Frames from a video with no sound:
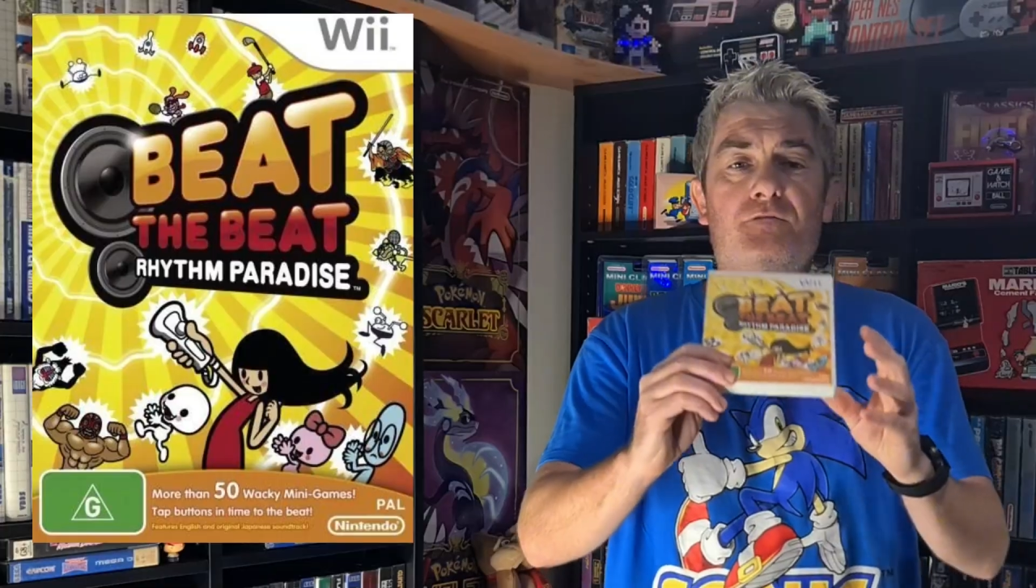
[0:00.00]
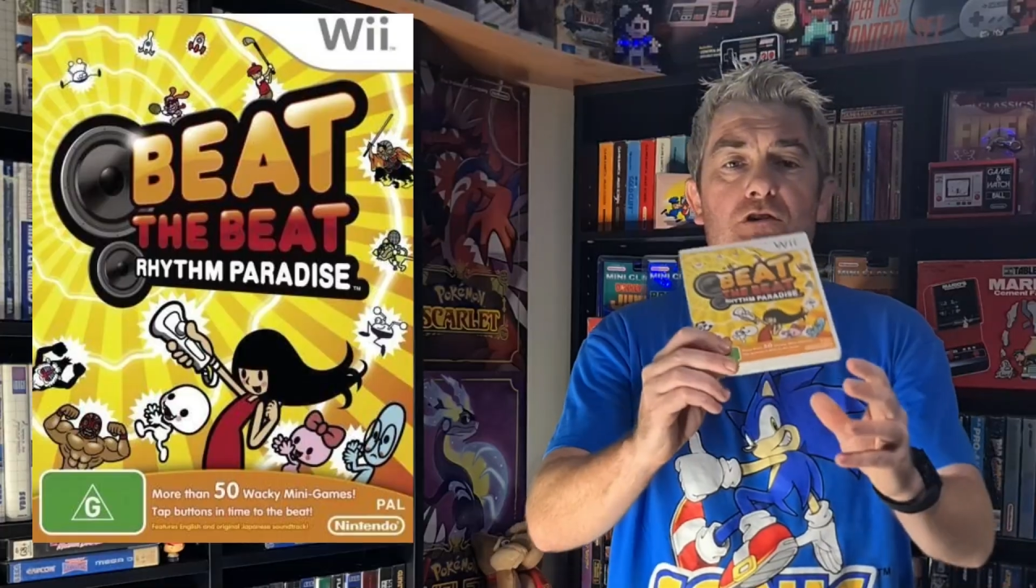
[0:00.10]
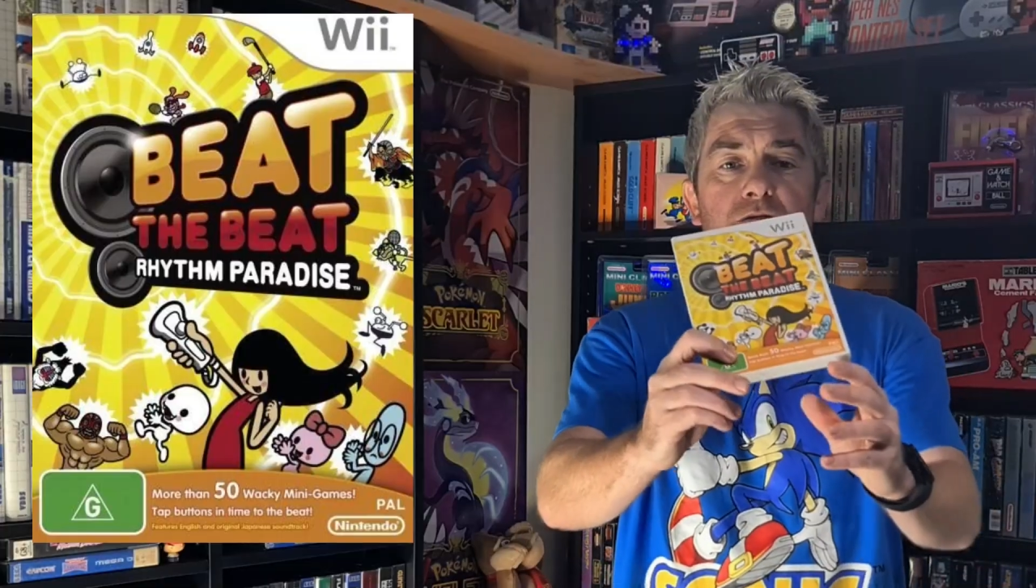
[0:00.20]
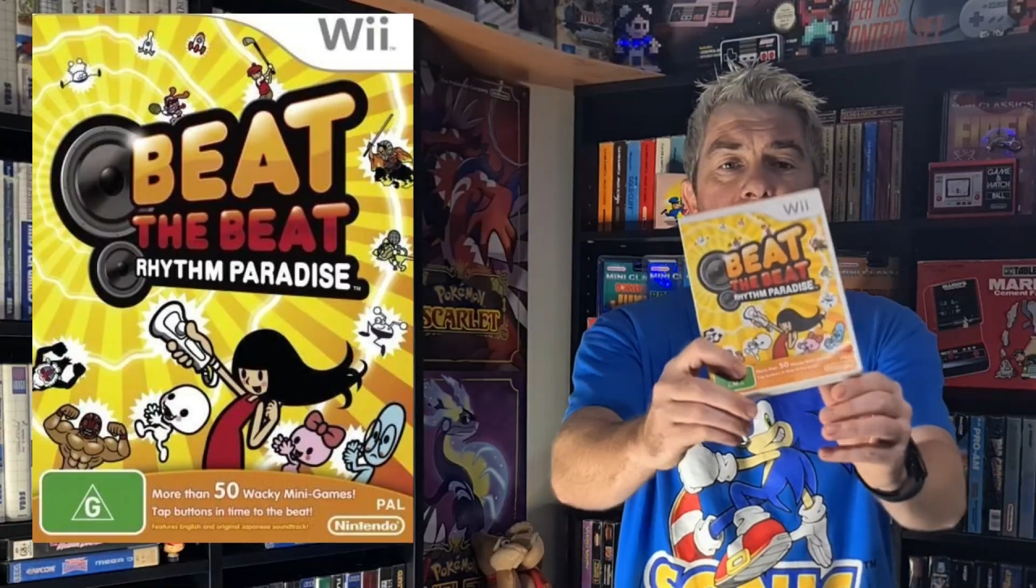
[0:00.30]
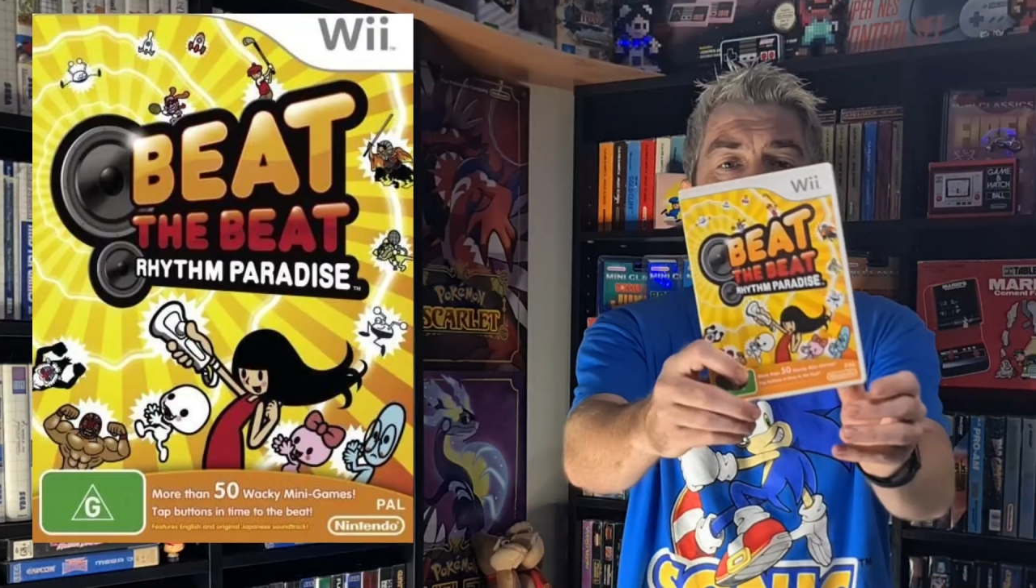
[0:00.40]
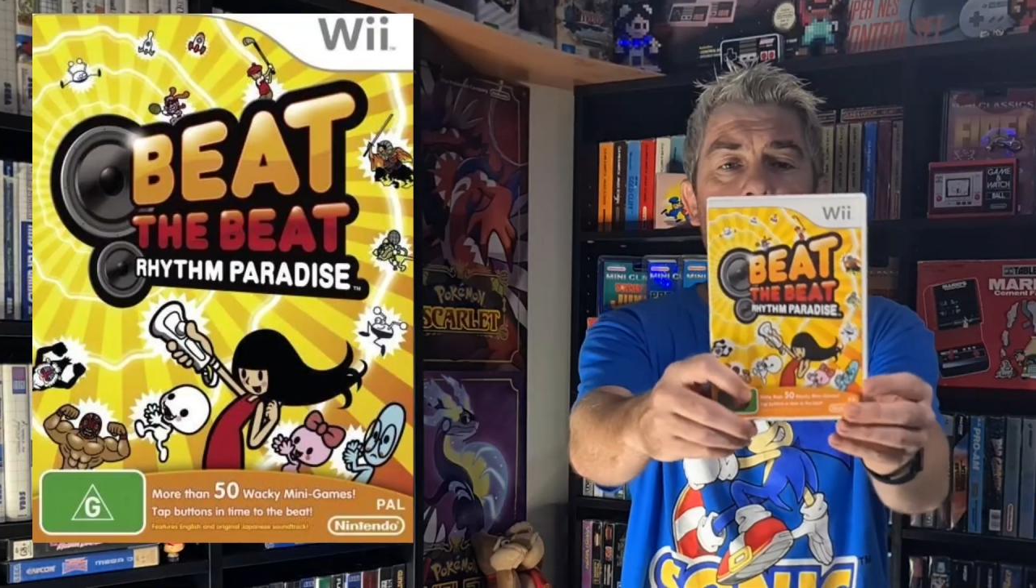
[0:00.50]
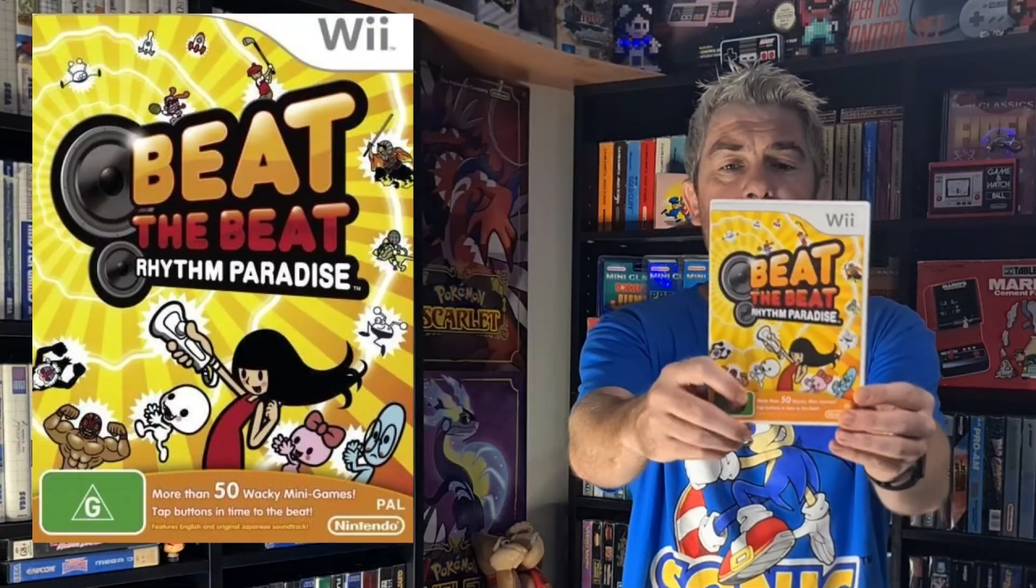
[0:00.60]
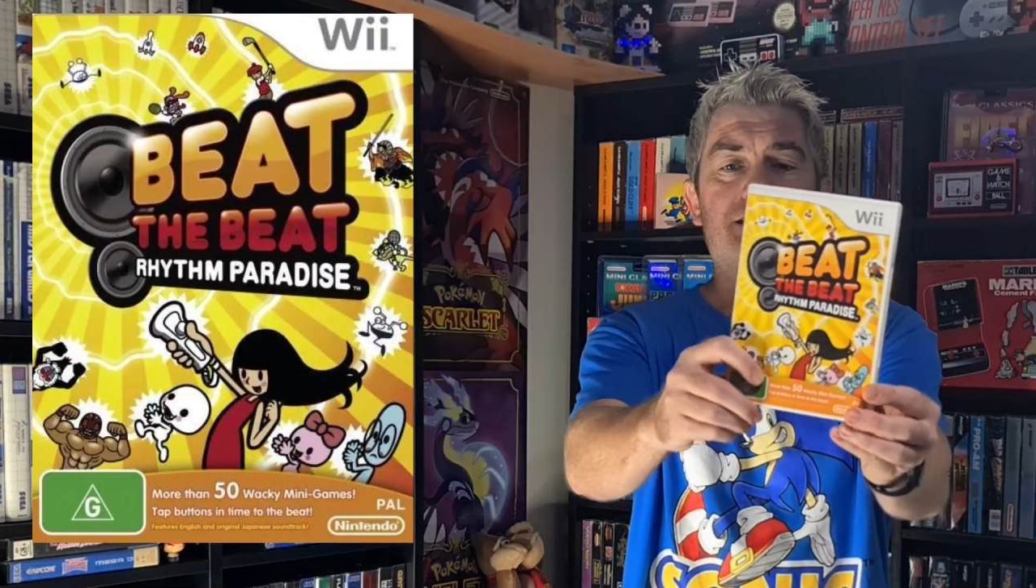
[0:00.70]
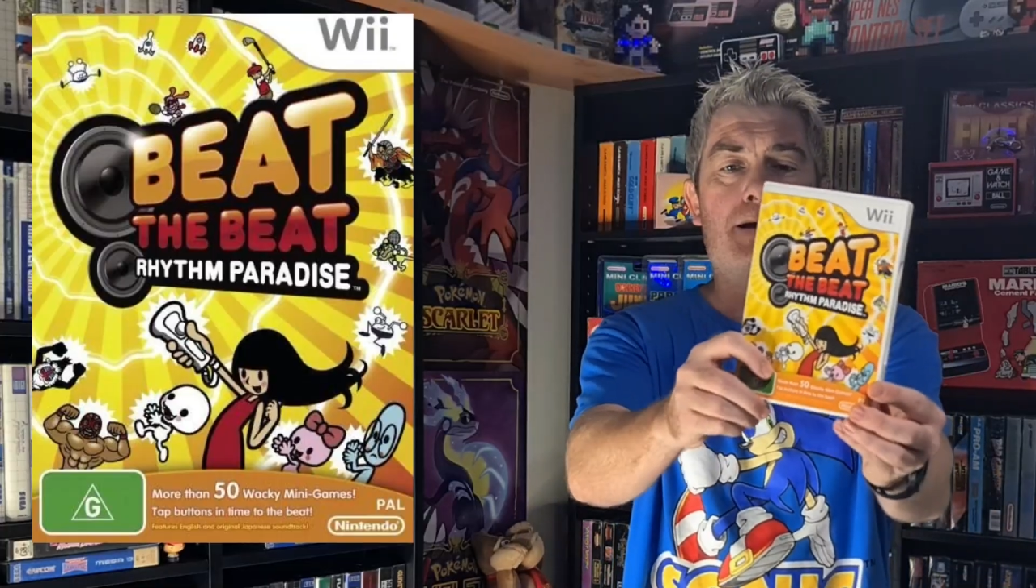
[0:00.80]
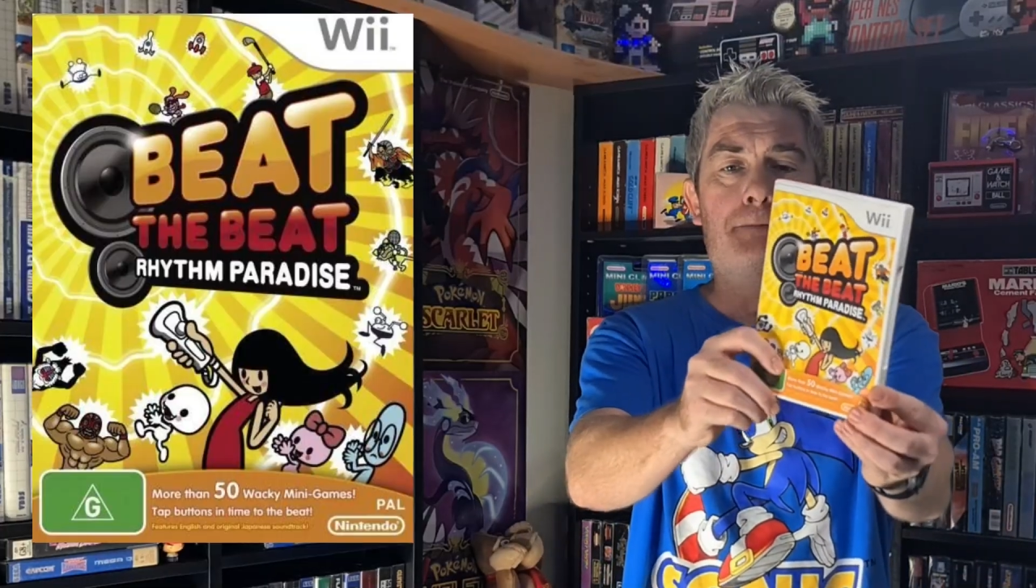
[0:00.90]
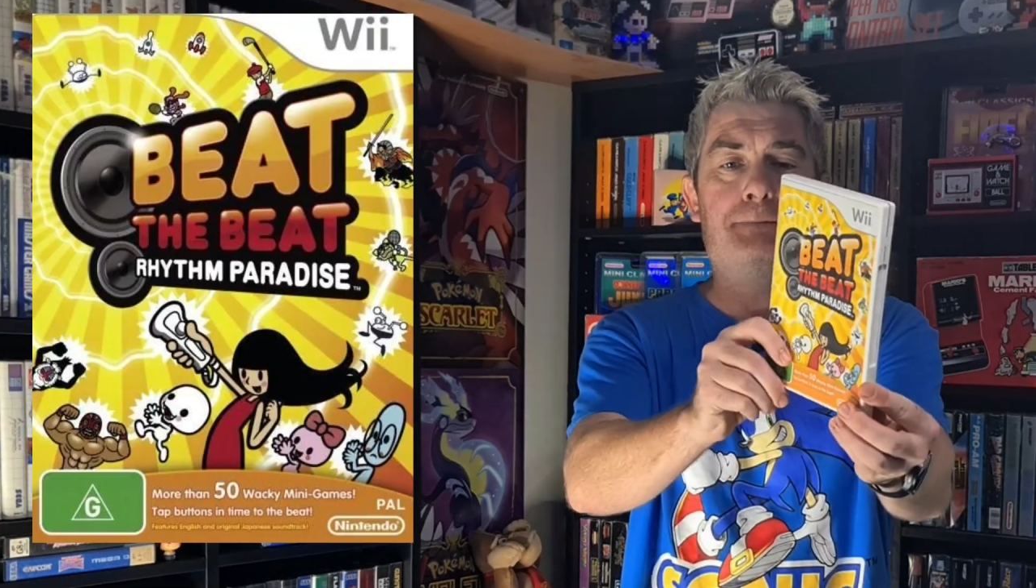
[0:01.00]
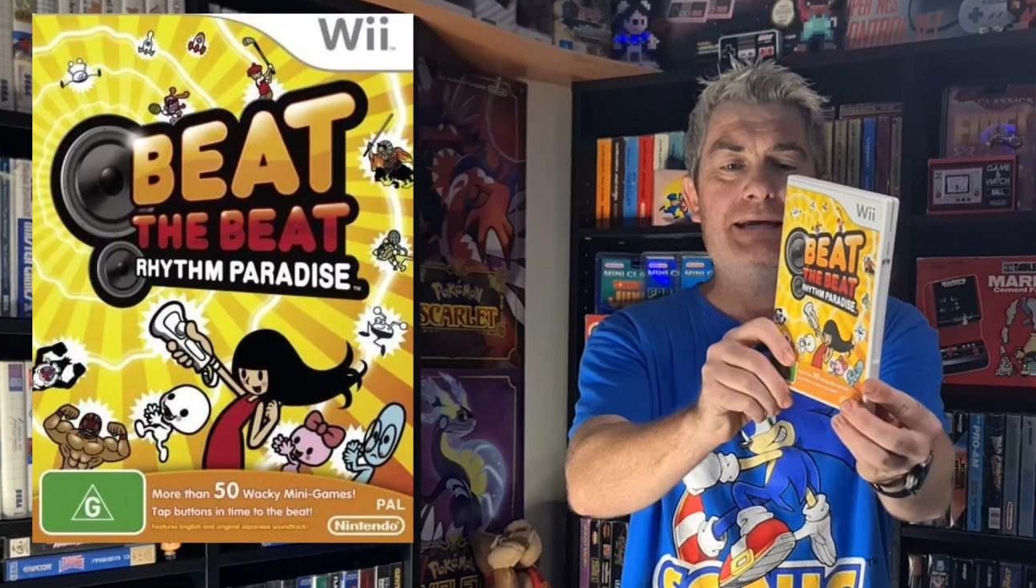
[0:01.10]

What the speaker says: first one here is